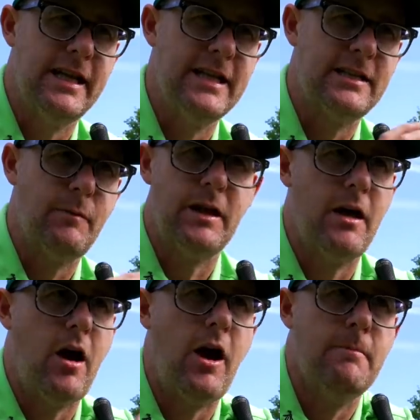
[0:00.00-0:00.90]
And it's something
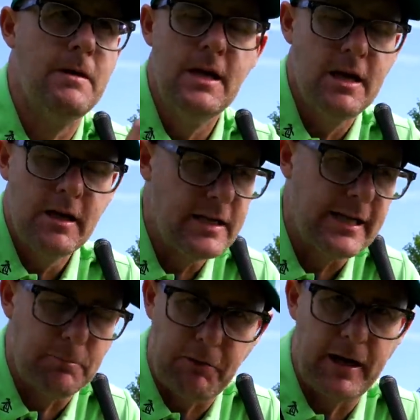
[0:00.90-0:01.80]
that I
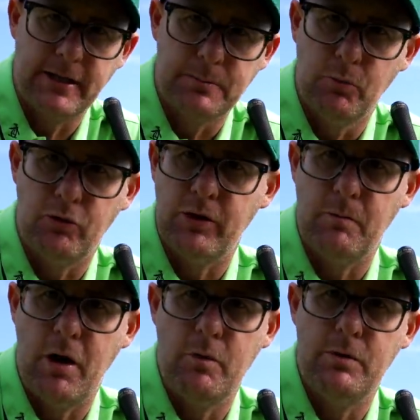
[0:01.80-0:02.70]
need to practice more at the
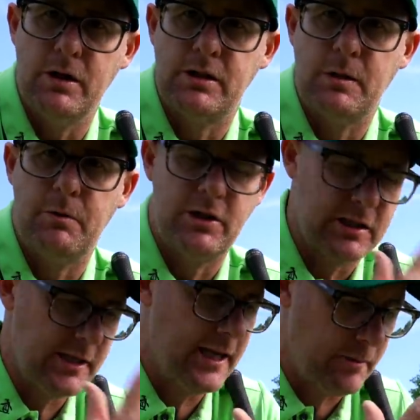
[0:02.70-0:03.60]
moment as someone who
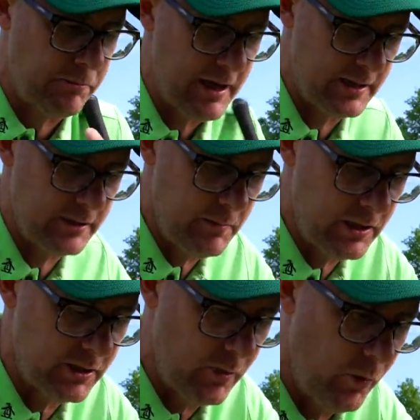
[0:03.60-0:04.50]
doesn't get to practice as
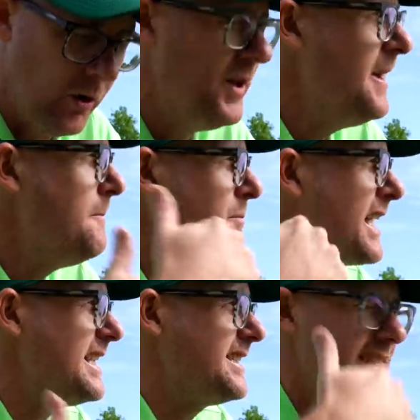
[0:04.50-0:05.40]
much as I want.
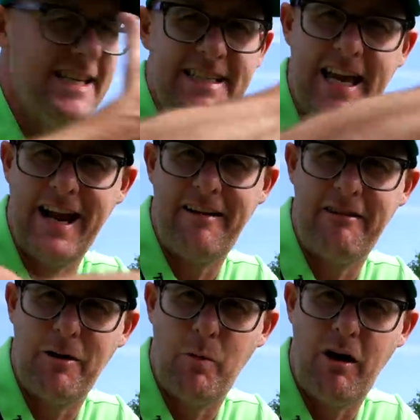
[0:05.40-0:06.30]
It's this
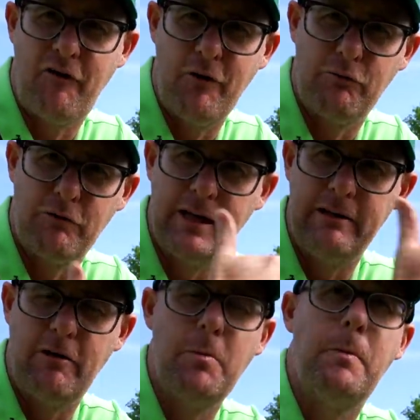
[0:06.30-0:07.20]
area where I feel
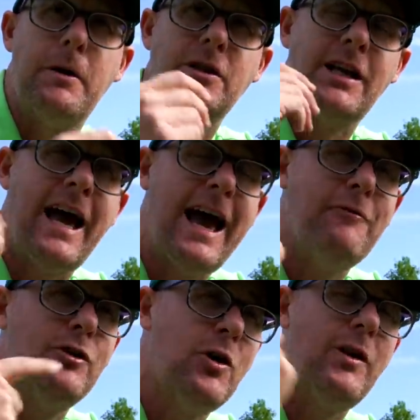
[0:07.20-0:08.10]
really ropey because I
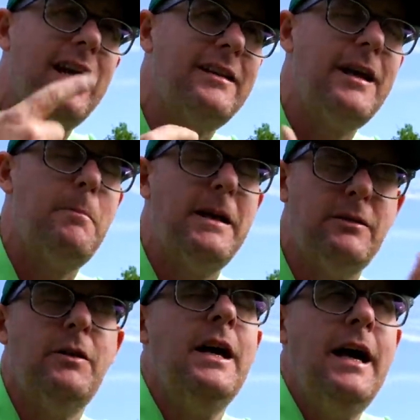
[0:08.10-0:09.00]
haven't got that
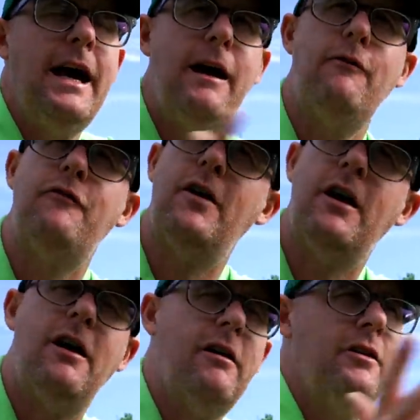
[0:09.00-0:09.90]
database of how
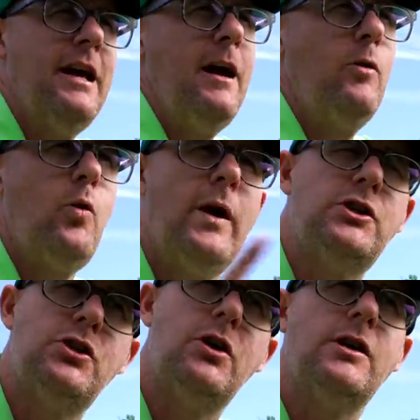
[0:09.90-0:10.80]
far and how quick
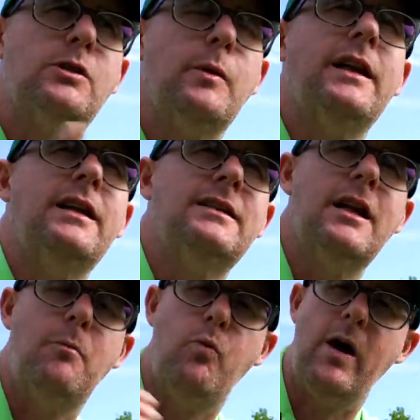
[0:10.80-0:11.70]
should I swing this
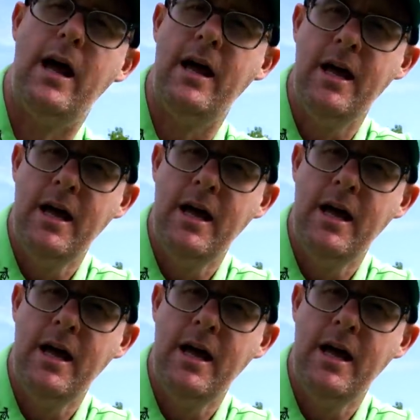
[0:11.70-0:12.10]
club, where